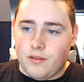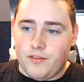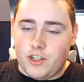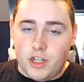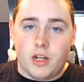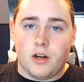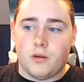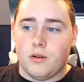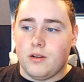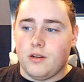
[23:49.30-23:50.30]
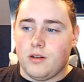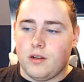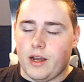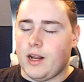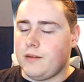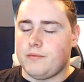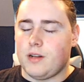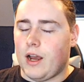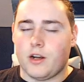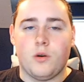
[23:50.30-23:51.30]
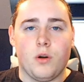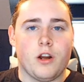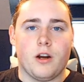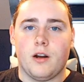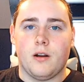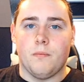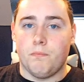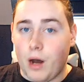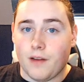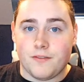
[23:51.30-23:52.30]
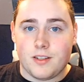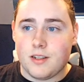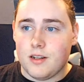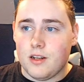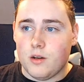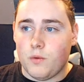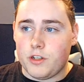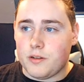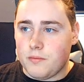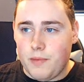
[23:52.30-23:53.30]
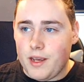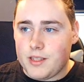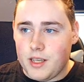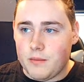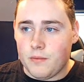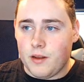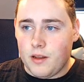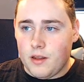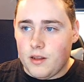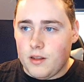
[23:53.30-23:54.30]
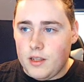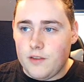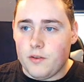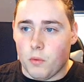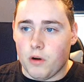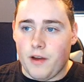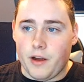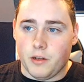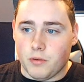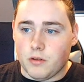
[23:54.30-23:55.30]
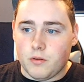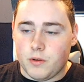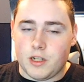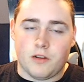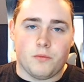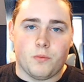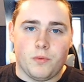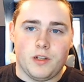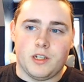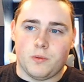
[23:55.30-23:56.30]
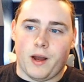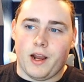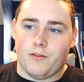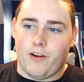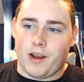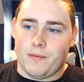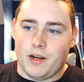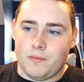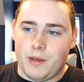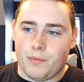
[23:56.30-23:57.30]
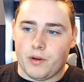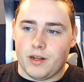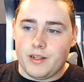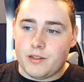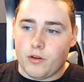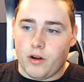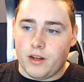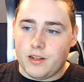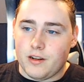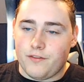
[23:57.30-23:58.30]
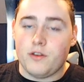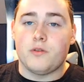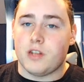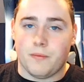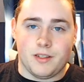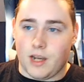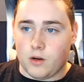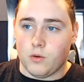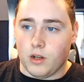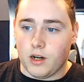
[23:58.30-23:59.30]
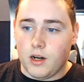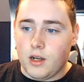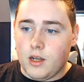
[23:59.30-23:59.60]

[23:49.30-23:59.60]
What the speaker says: Vegito and a Cooler buffs, which makes him even more valuable, which is why I recommended people at least throw a few summons at Cooler.